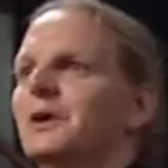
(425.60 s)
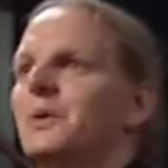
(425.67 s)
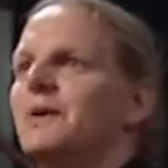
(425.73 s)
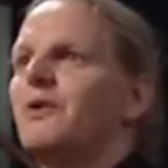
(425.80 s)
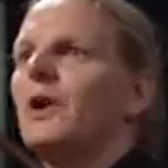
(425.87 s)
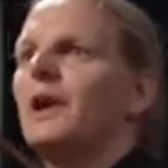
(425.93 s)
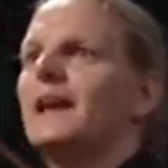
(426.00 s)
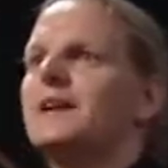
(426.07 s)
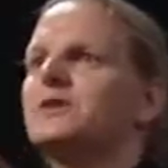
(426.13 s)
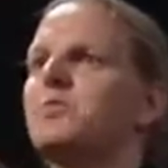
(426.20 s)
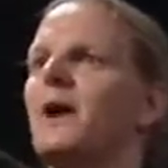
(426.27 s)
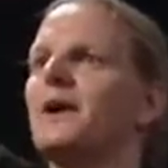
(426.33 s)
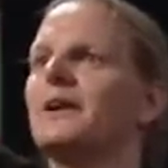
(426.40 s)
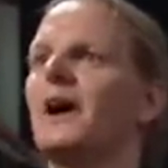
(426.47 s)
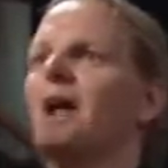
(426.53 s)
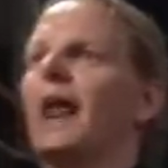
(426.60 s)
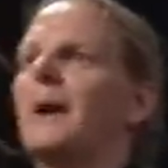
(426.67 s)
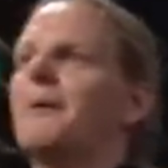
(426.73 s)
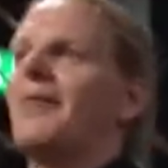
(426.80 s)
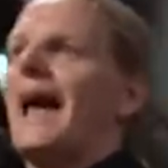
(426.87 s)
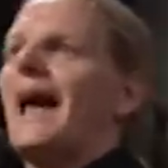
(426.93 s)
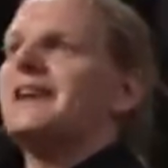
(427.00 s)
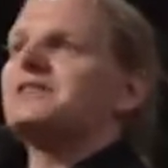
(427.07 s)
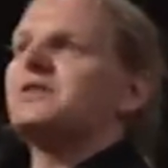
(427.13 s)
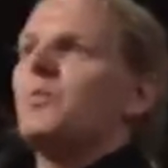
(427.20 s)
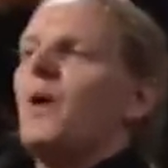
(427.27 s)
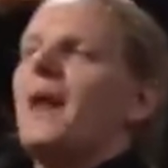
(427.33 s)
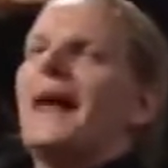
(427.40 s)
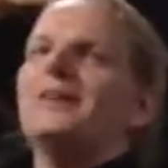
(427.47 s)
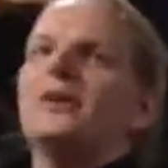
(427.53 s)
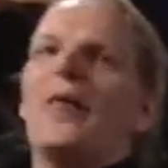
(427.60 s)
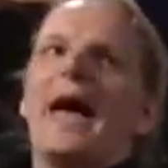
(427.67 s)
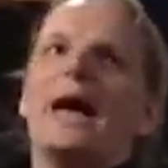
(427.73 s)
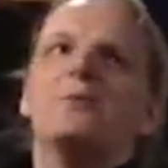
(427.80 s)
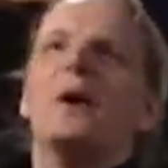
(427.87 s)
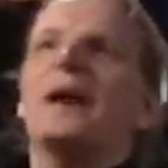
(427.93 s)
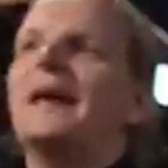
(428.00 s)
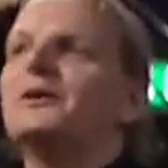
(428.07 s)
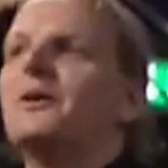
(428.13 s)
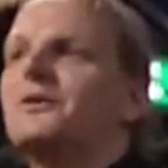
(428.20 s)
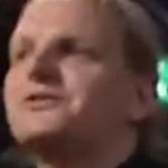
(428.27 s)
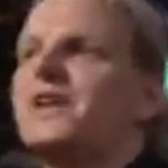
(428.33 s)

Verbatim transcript: We've got at least one girl here with a hand, one hand on the head, one hand on the